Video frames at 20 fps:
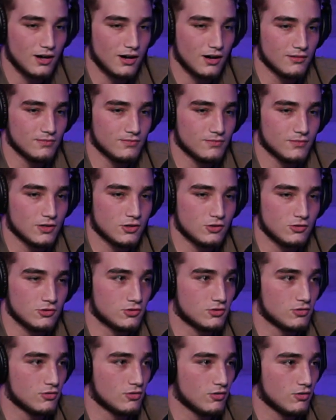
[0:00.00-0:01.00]
uh,
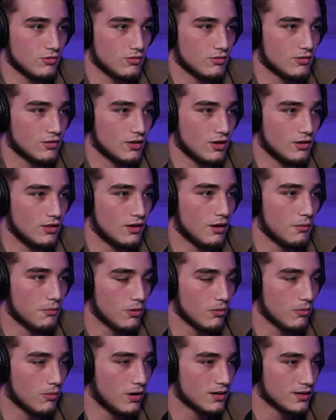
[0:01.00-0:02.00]
who's the
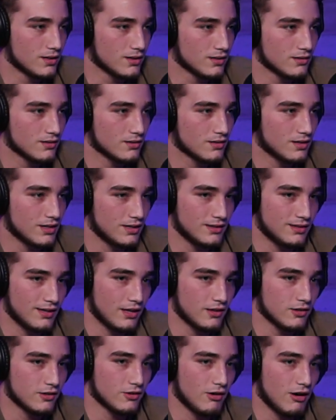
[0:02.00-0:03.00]
number one
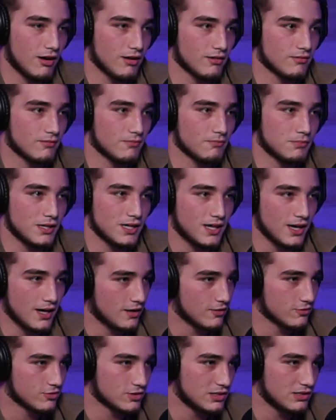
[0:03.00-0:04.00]
contender at
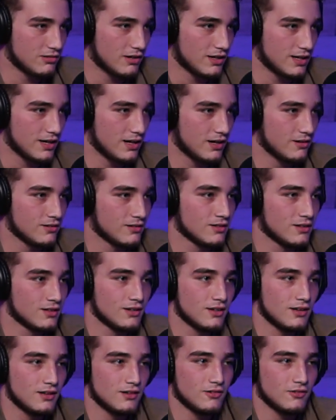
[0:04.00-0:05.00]
BKFC right now,
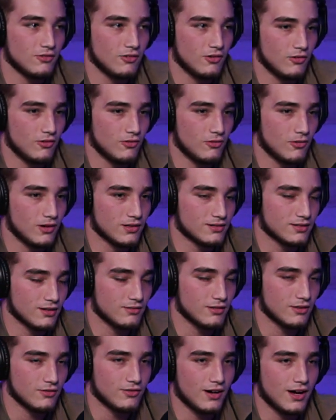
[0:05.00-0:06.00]
uh,
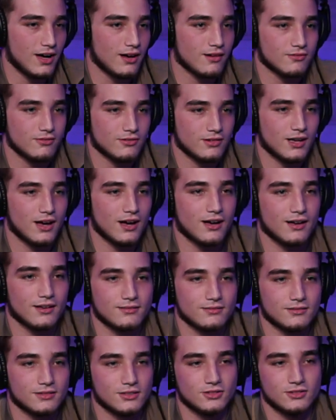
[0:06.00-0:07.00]
175. We
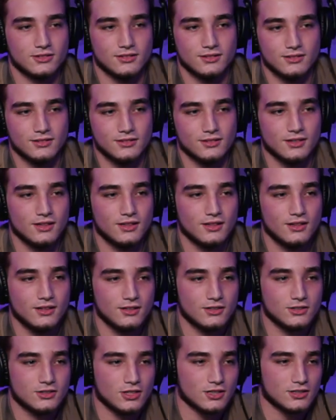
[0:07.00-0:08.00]
got, dude,
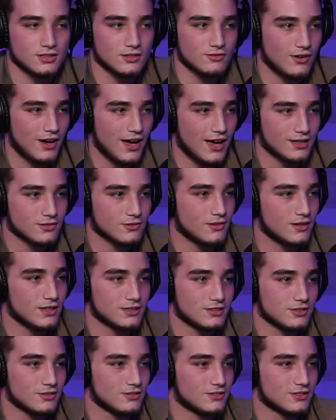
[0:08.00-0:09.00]
Justin
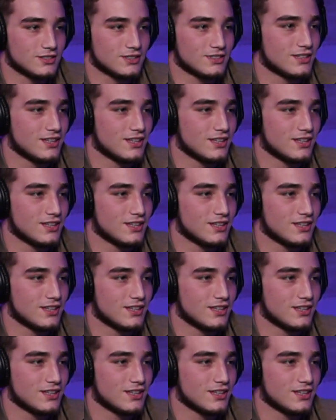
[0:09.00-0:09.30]
Vasquez, you